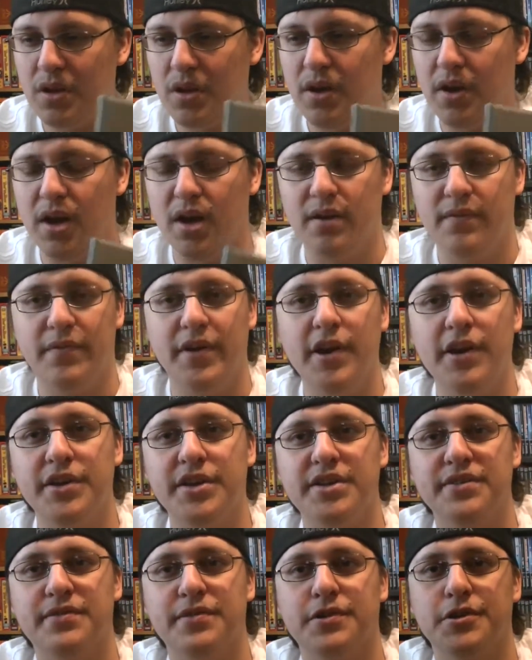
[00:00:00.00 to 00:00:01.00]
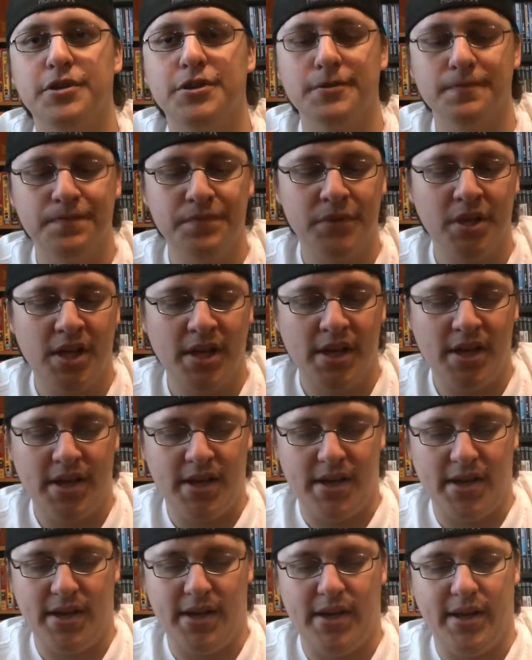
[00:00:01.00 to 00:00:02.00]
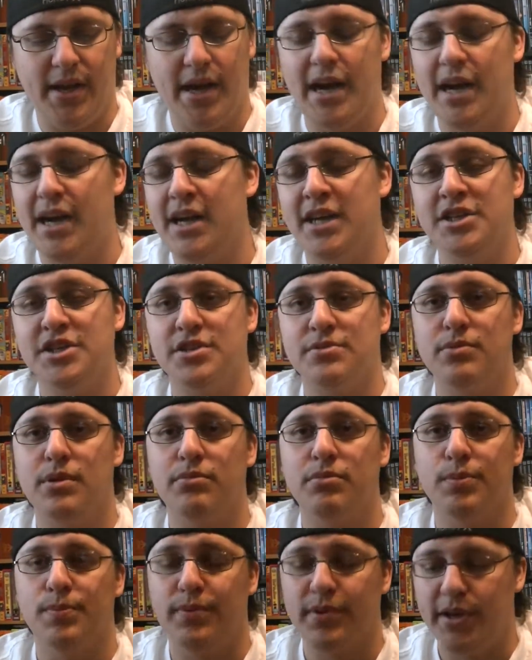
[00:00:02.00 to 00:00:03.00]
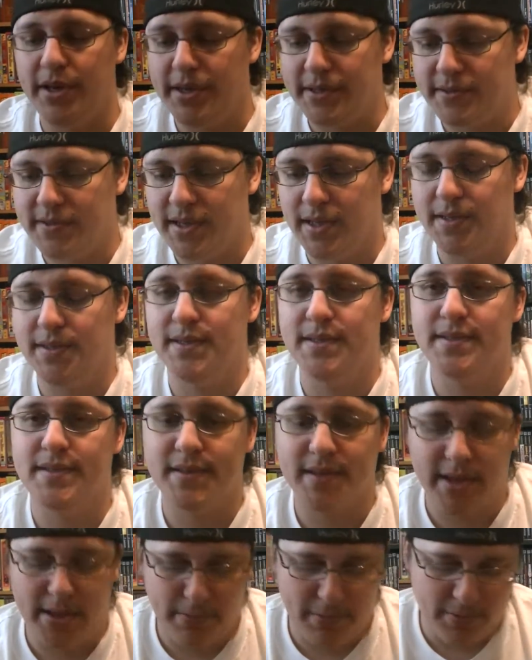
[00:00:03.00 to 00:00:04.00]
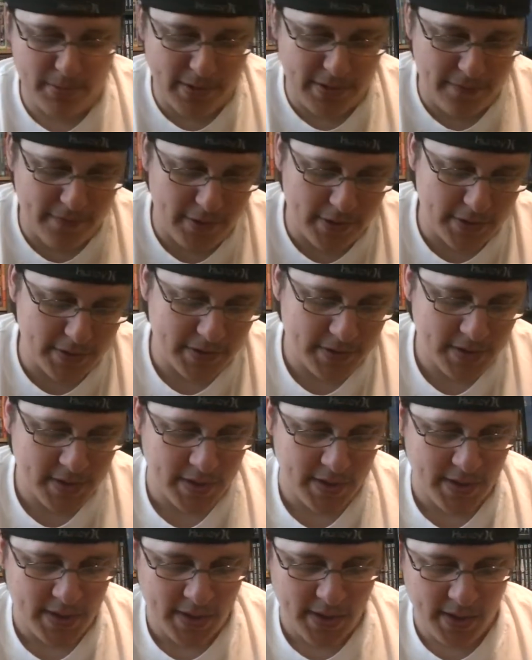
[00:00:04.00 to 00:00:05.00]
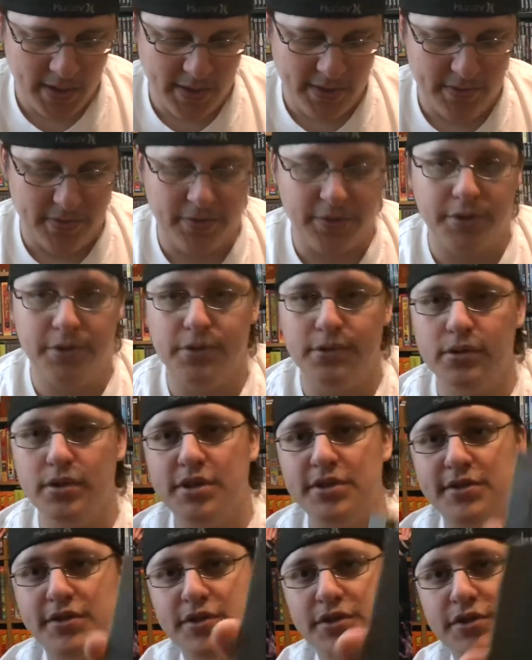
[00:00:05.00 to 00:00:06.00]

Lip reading: Very difficult, and I just remember playing tons of this game with my friends. The Goonies